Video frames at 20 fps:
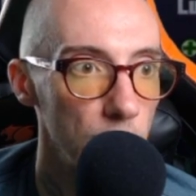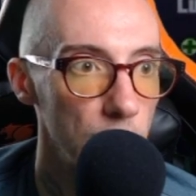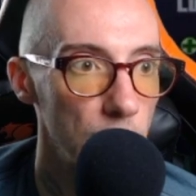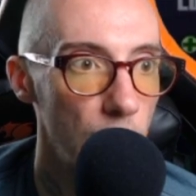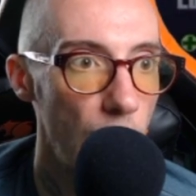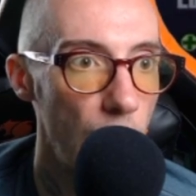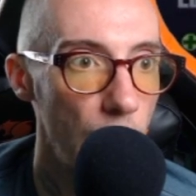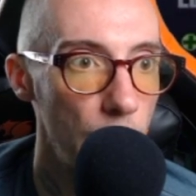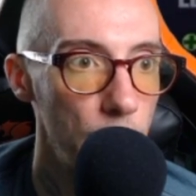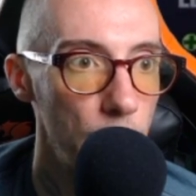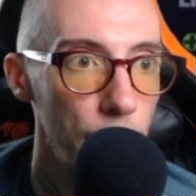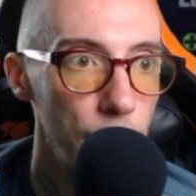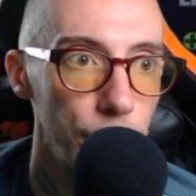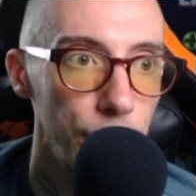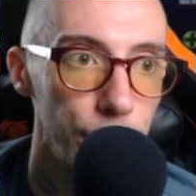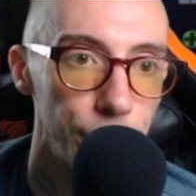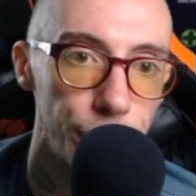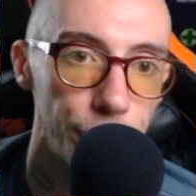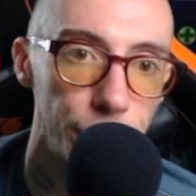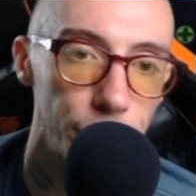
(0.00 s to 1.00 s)
We got,
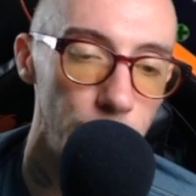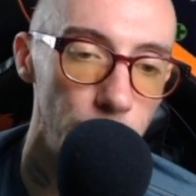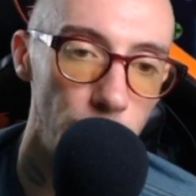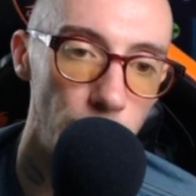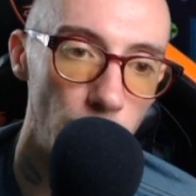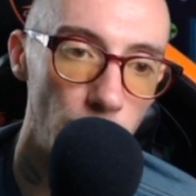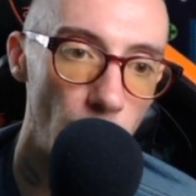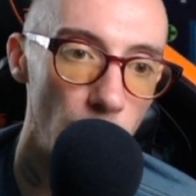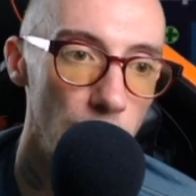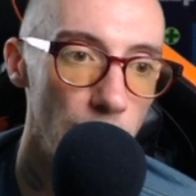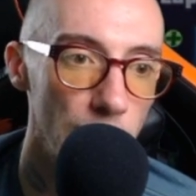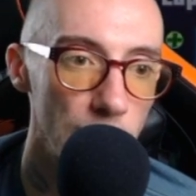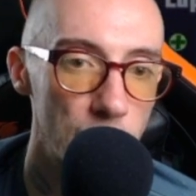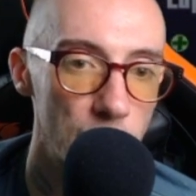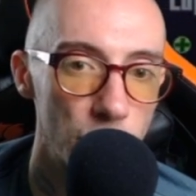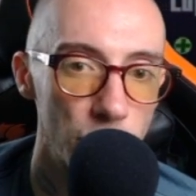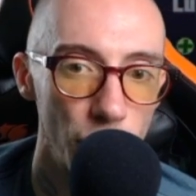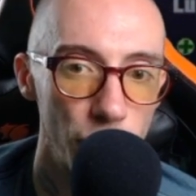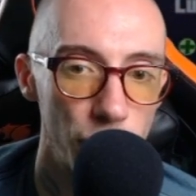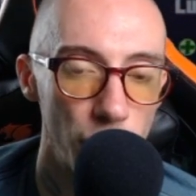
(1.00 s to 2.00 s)

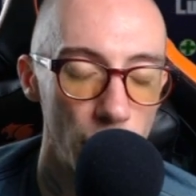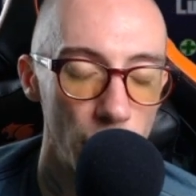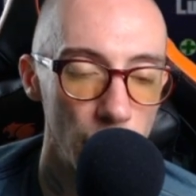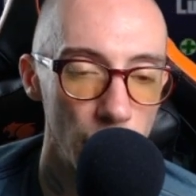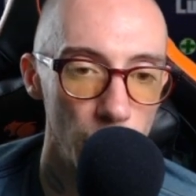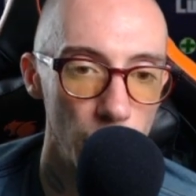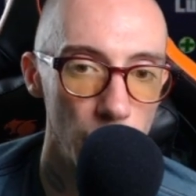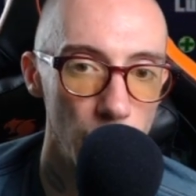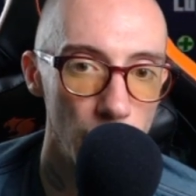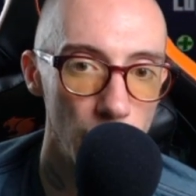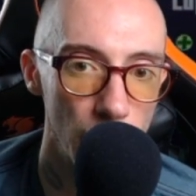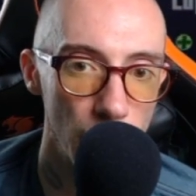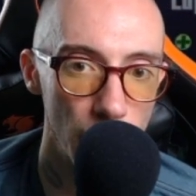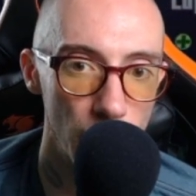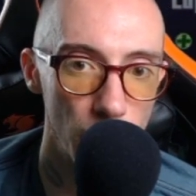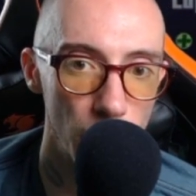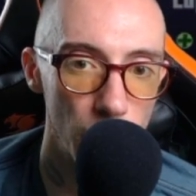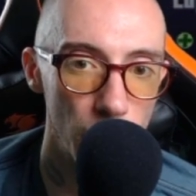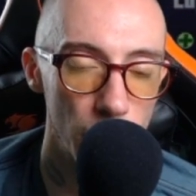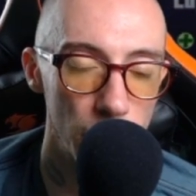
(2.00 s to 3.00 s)
it's so funny,
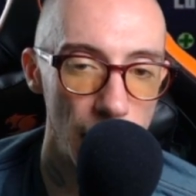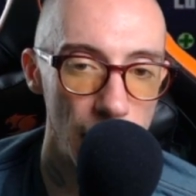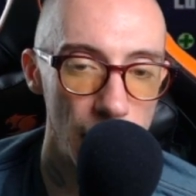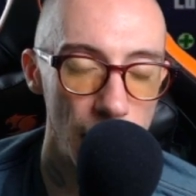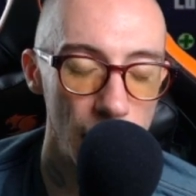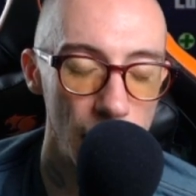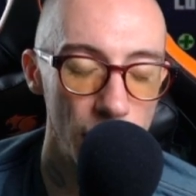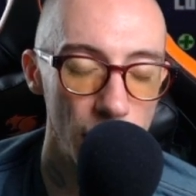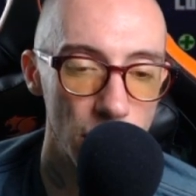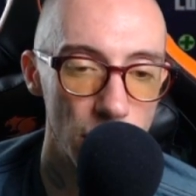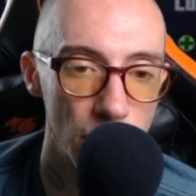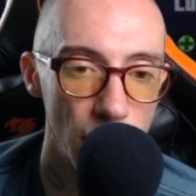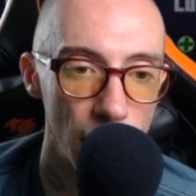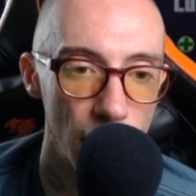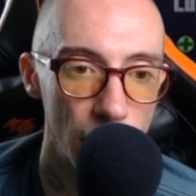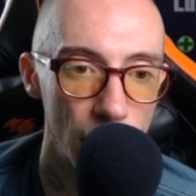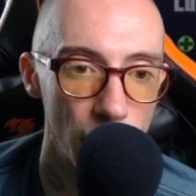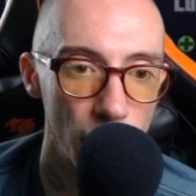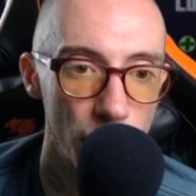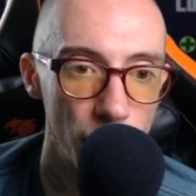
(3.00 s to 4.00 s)
they gave us
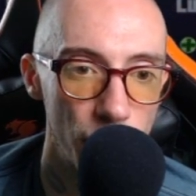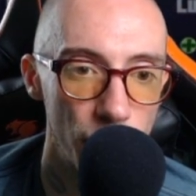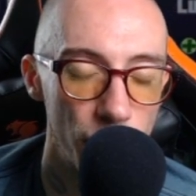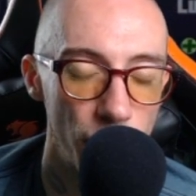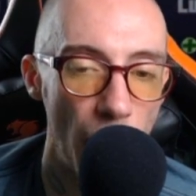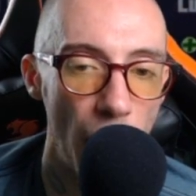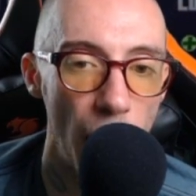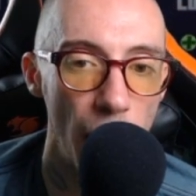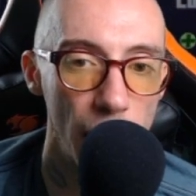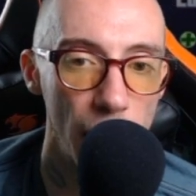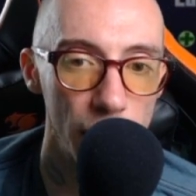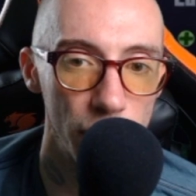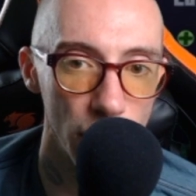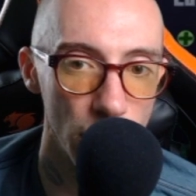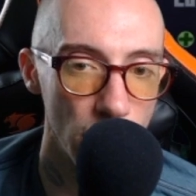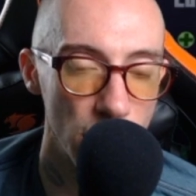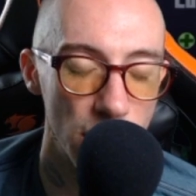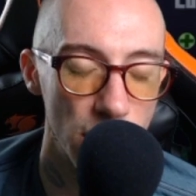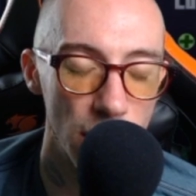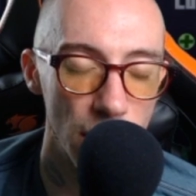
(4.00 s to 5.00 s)
like 5
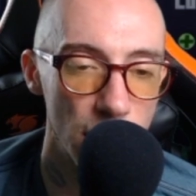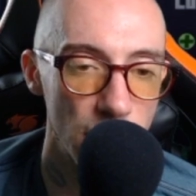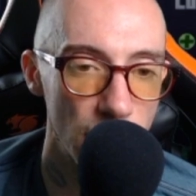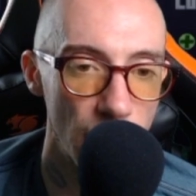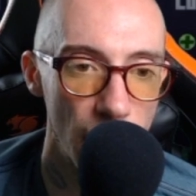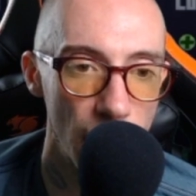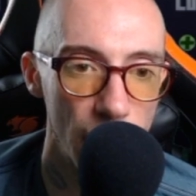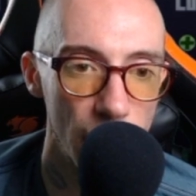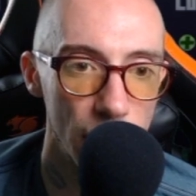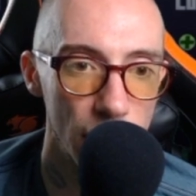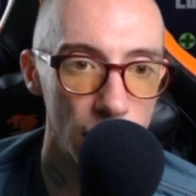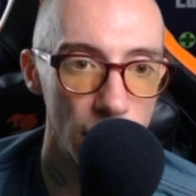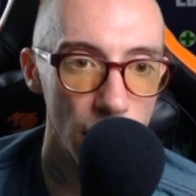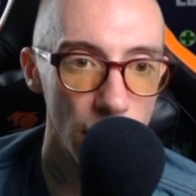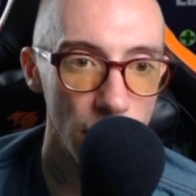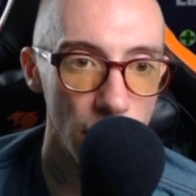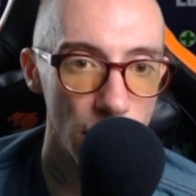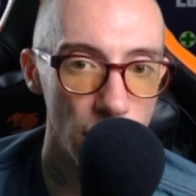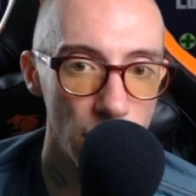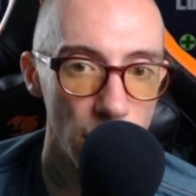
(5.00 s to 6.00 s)
or 6
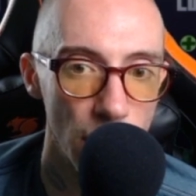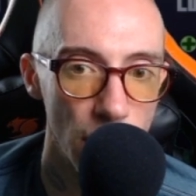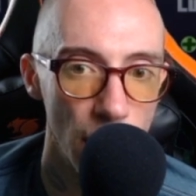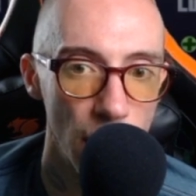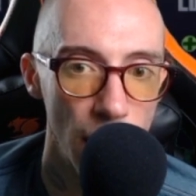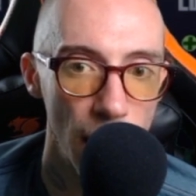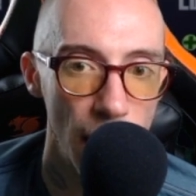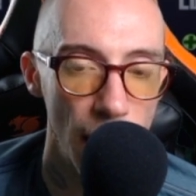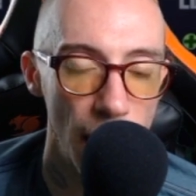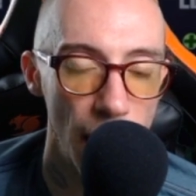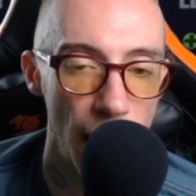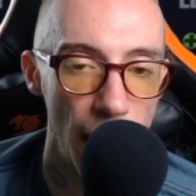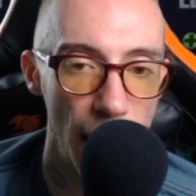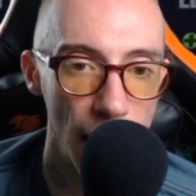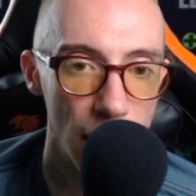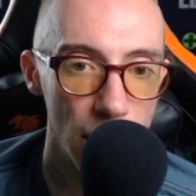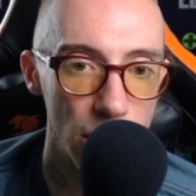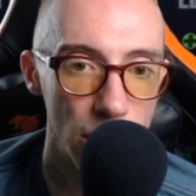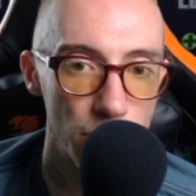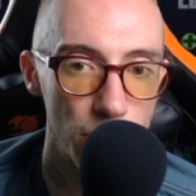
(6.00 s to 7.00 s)
characters,
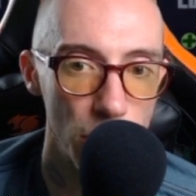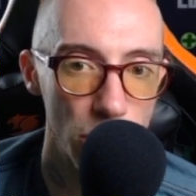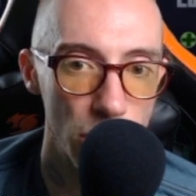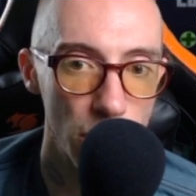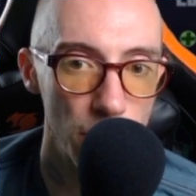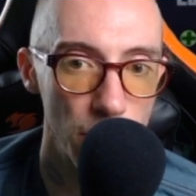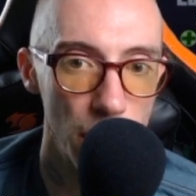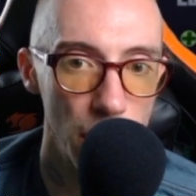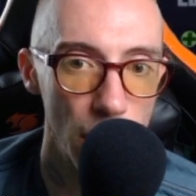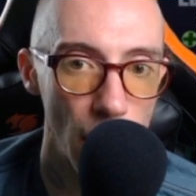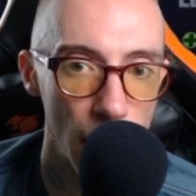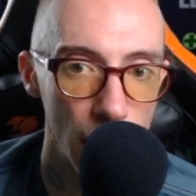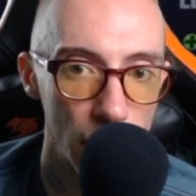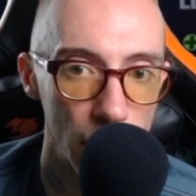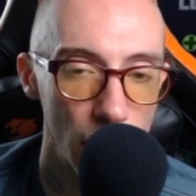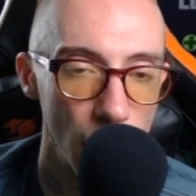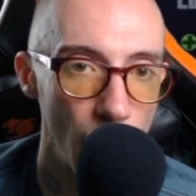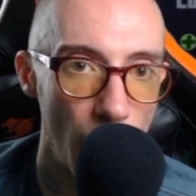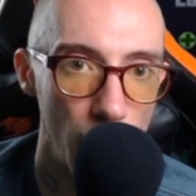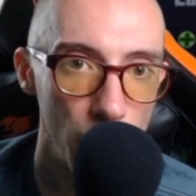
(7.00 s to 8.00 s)
and it's supposed to be like,
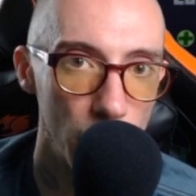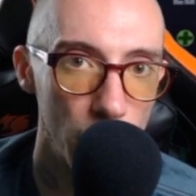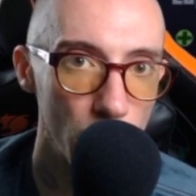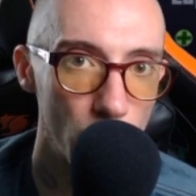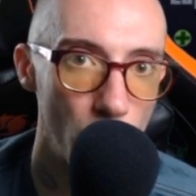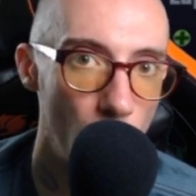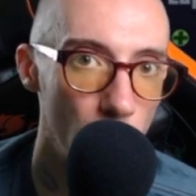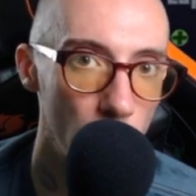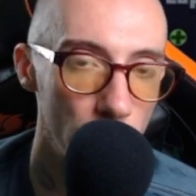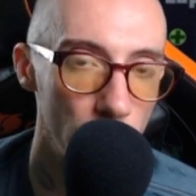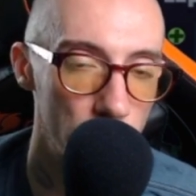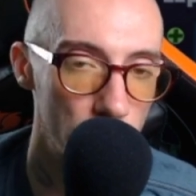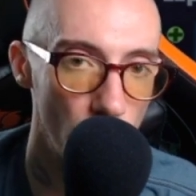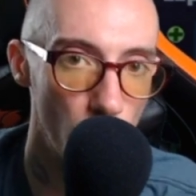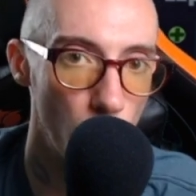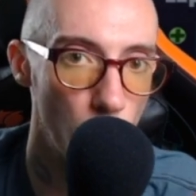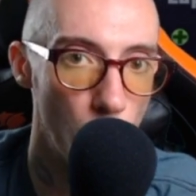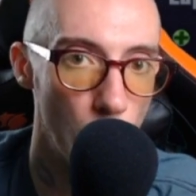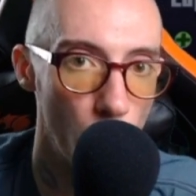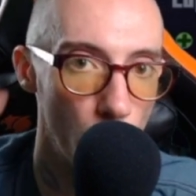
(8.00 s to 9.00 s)
I want to call it the
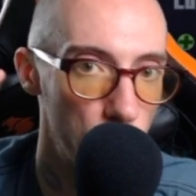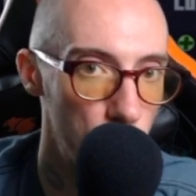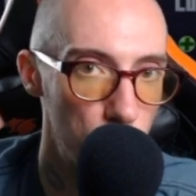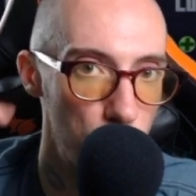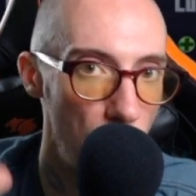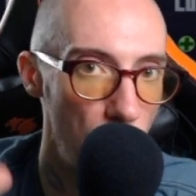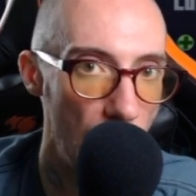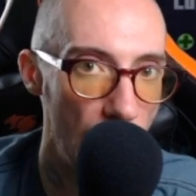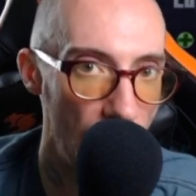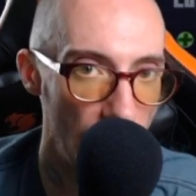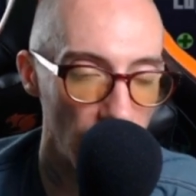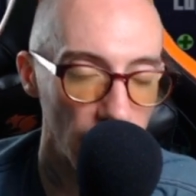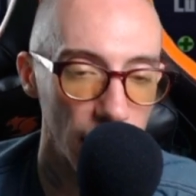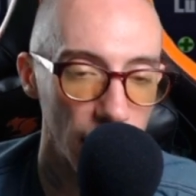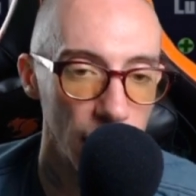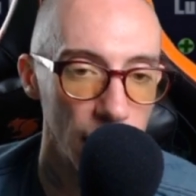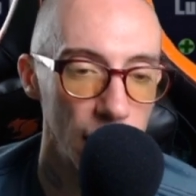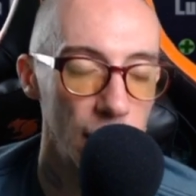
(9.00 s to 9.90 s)
wolf pack